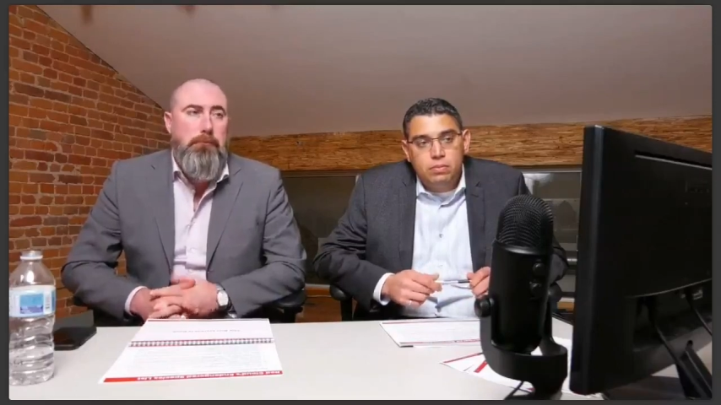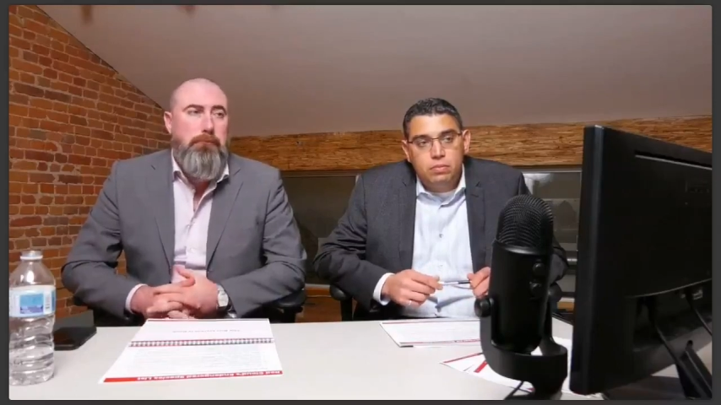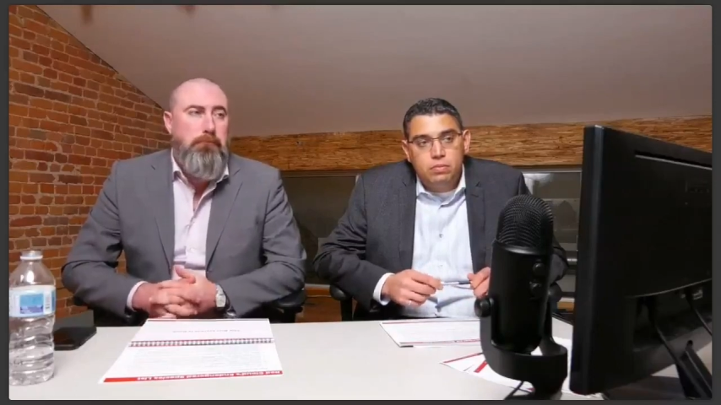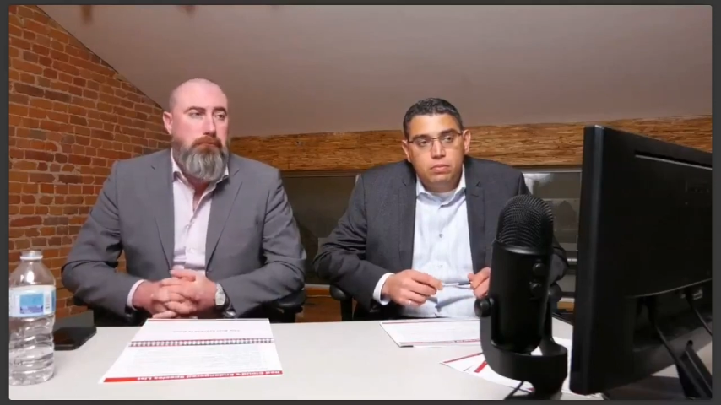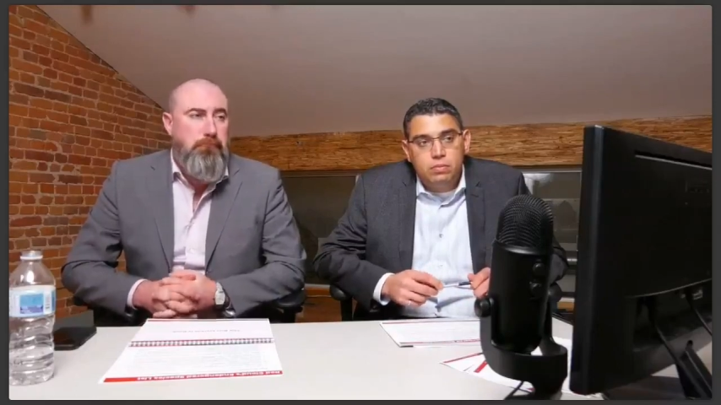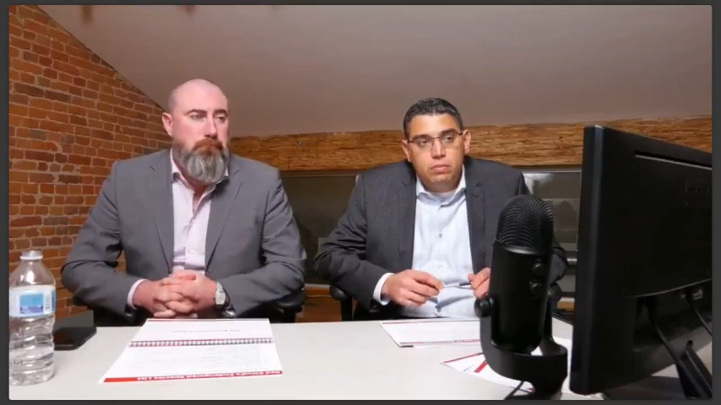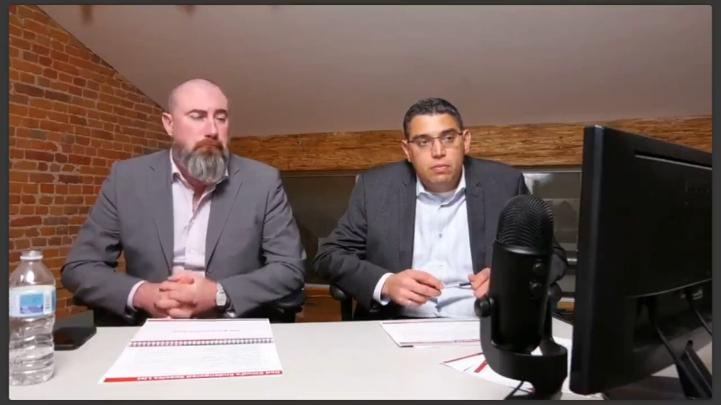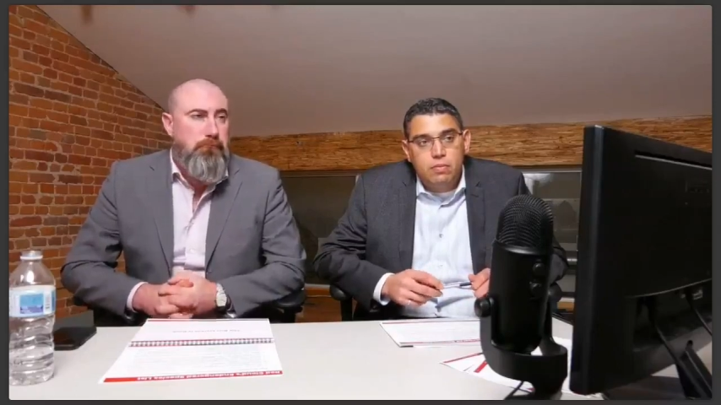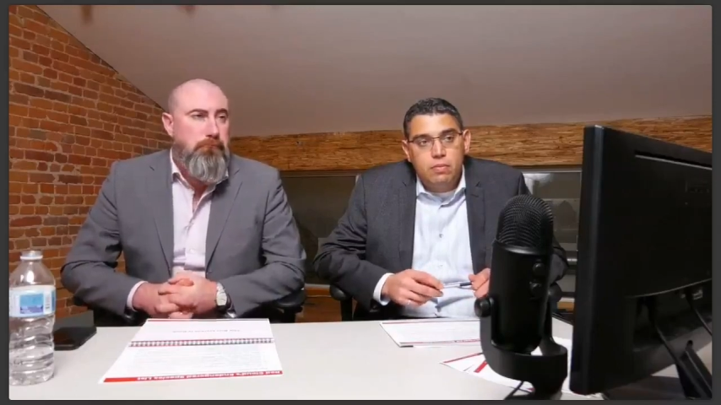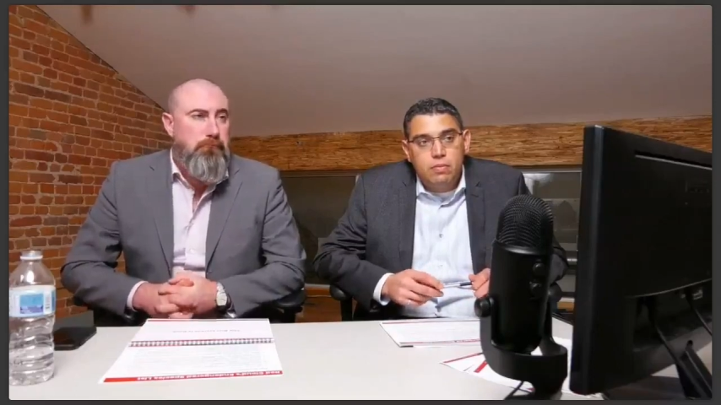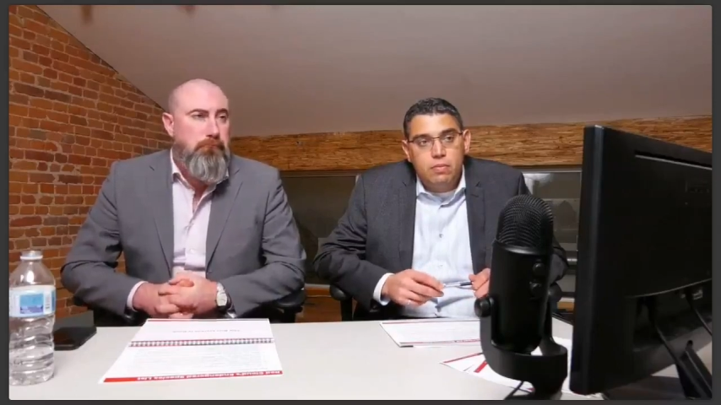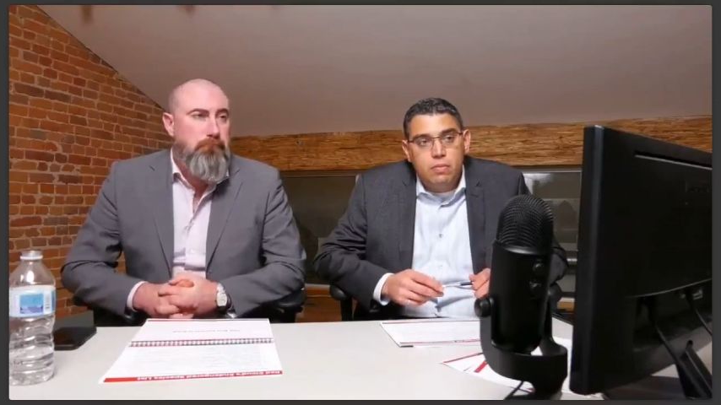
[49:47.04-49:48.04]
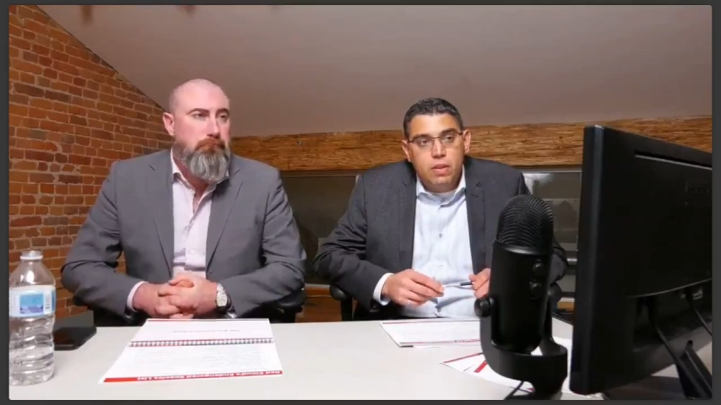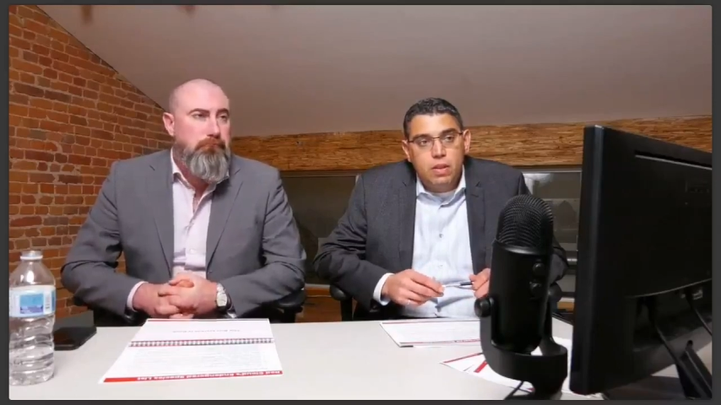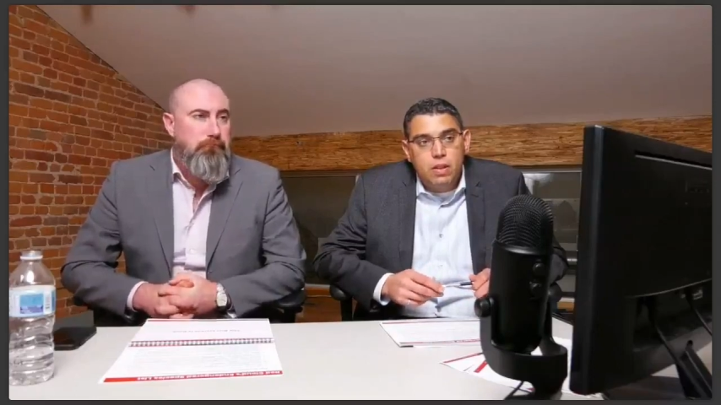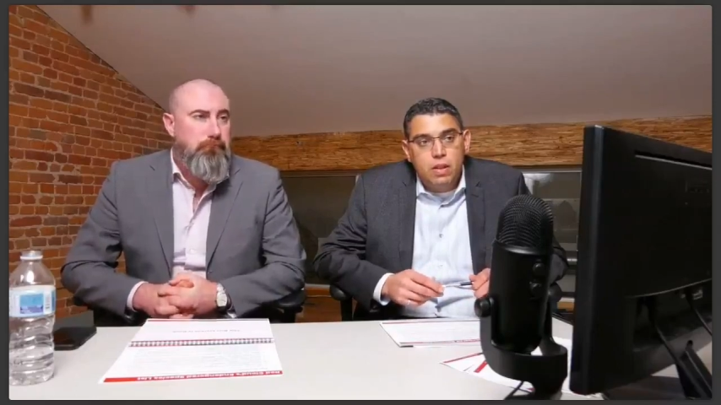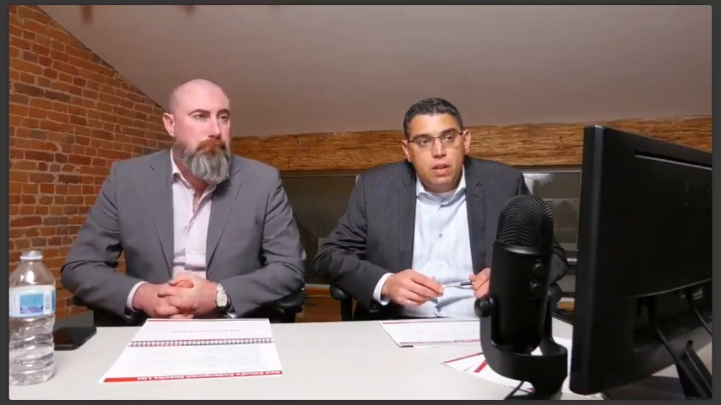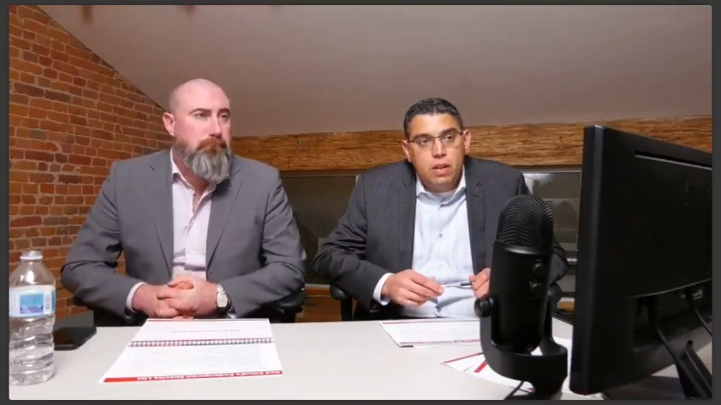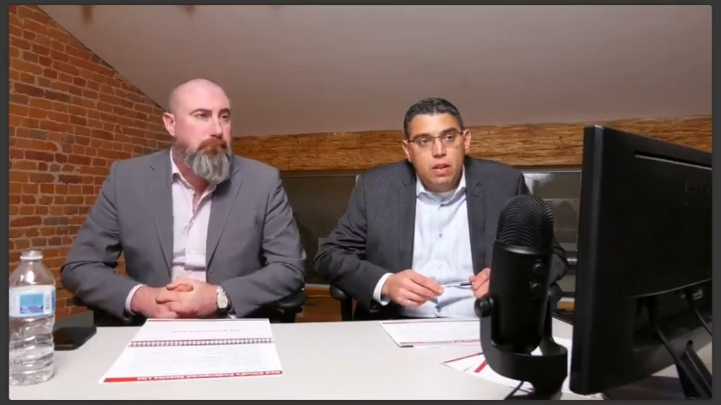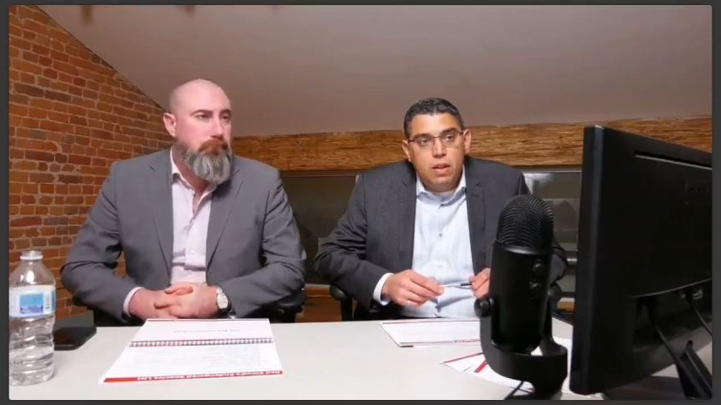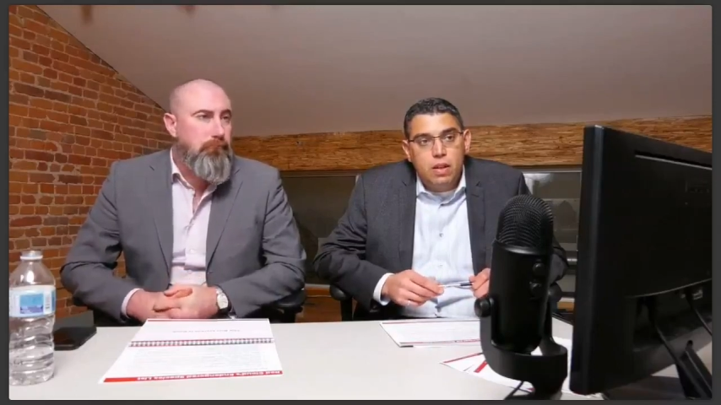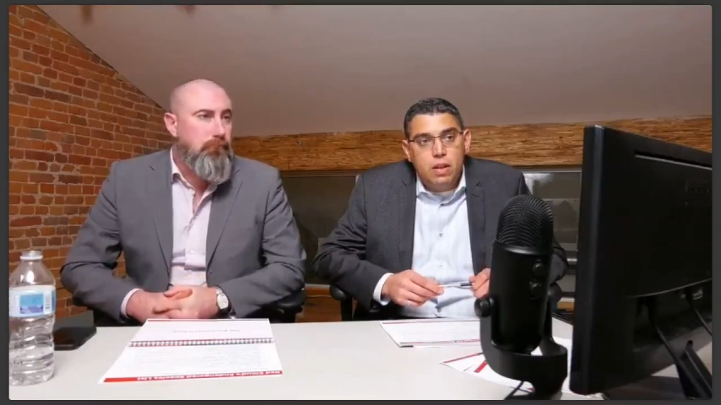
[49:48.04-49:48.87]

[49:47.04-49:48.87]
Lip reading: (silence)